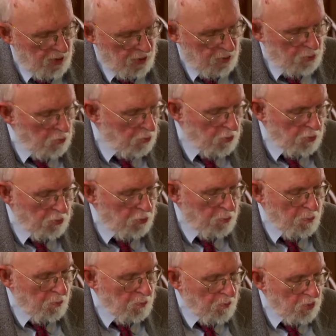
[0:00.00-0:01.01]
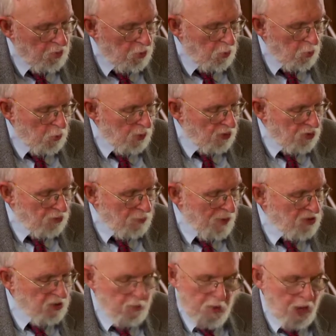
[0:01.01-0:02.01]
to to
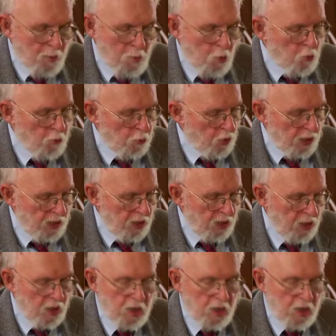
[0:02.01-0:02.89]
specify more fully